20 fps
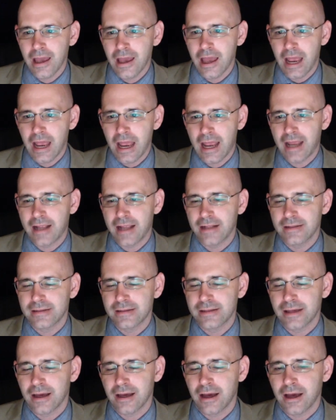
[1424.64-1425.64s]

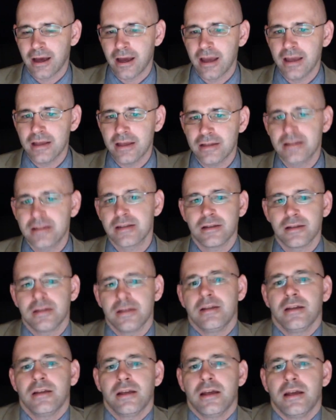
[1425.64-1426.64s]
and uh, it's
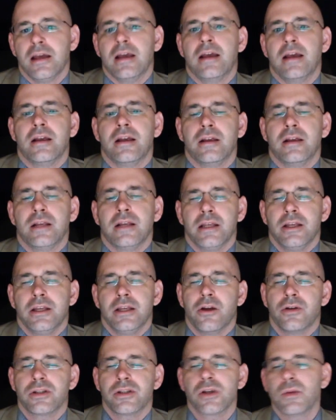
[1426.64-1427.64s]
you
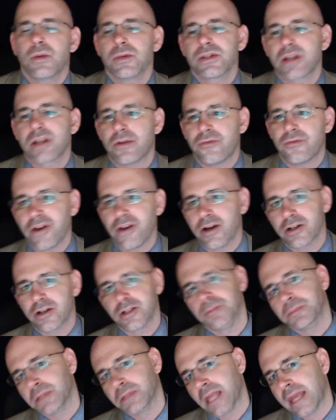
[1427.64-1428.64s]
know it's almost unfair
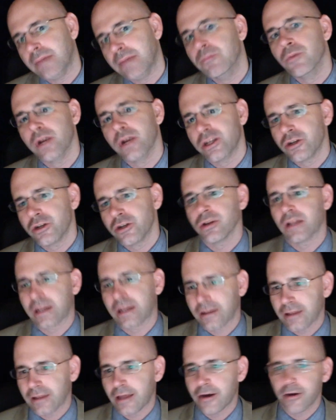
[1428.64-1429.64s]
to blame Richard
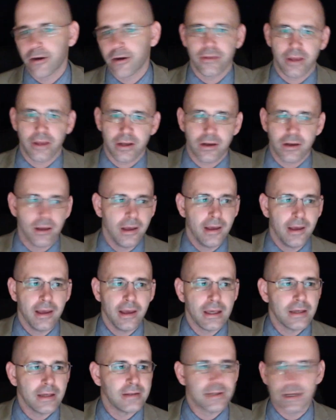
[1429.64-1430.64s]
Linklater that
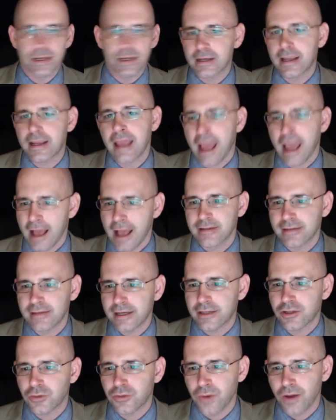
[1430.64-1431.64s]
he didn't cast
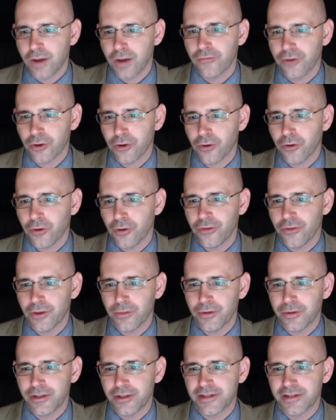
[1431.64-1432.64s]
a 12 year old that
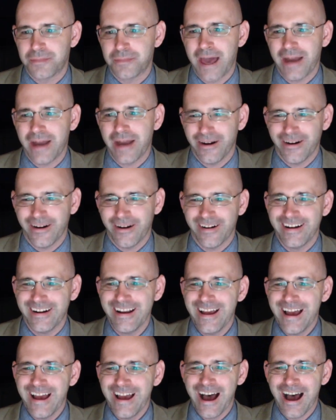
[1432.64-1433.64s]
was better
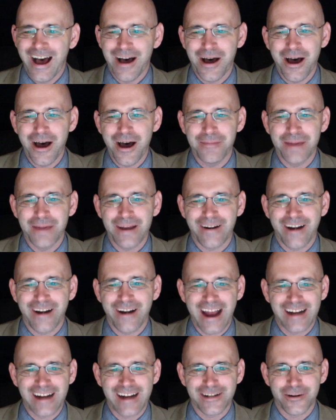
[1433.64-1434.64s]
uh, a better
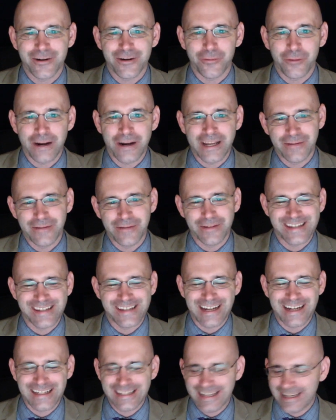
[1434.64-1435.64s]
actor when he was
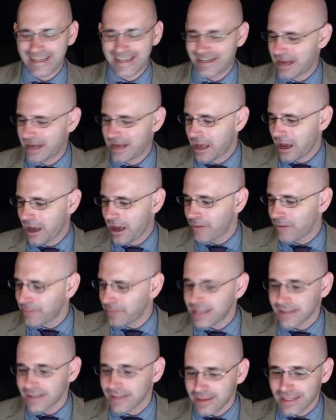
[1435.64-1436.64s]
19 uh,
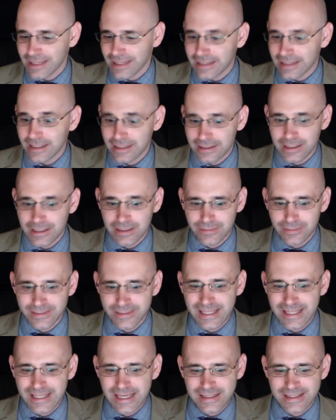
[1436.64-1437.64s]
because I think that it
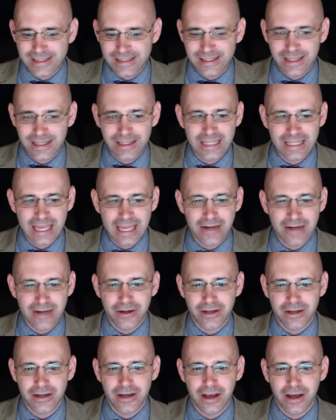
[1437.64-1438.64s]
was it's the
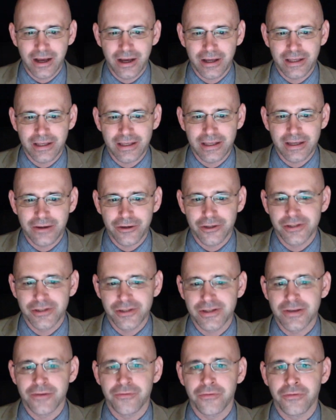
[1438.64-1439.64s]
later uh,
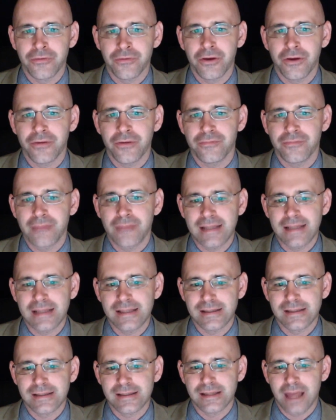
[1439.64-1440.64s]
years of of
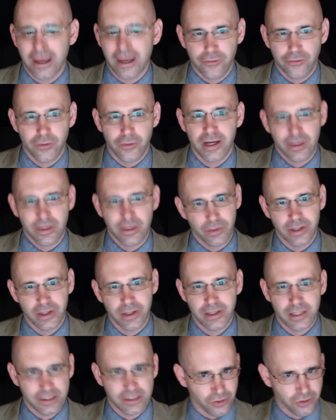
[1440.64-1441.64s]
Mason's life where he really
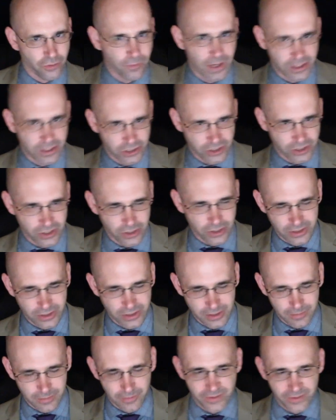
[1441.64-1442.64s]
needs to register
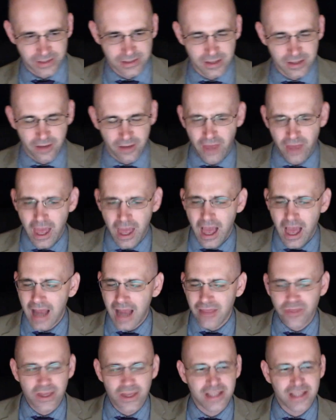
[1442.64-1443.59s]
some of this stuff I think